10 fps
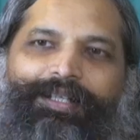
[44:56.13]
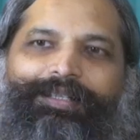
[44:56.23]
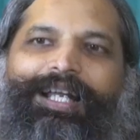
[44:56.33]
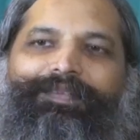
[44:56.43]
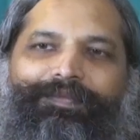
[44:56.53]

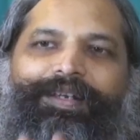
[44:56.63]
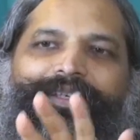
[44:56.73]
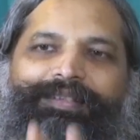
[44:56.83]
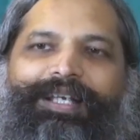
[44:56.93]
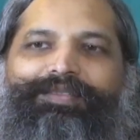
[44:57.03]
That
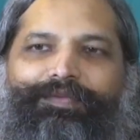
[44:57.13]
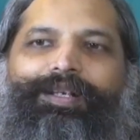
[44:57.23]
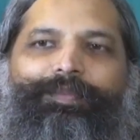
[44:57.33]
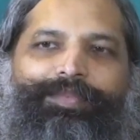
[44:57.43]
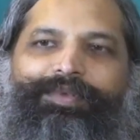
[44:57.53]
phase has
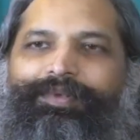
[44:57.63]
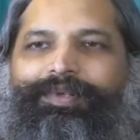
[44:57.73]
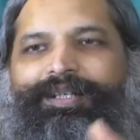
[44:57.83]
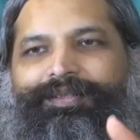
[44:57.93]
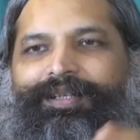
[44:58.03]
flipped,
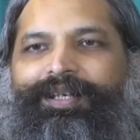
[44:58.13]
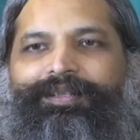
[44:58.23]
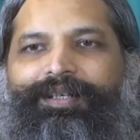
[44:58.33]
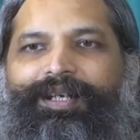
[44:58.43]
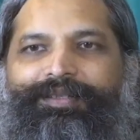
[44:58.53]
let's say,
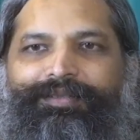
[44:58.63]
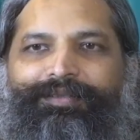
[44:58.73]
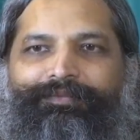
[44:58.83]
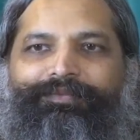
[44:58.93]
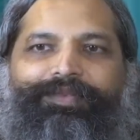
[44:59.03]
in the last
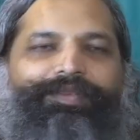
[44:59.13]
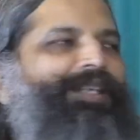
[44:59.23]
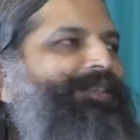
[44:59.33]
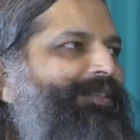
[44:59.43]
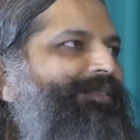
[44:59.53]

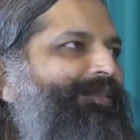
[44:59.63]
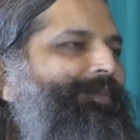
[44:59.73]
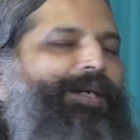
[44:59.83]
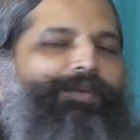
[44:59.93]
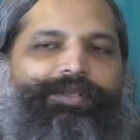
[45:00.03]
15 years
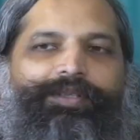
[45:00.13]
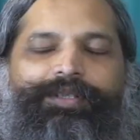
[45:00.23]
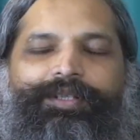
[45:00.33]
about.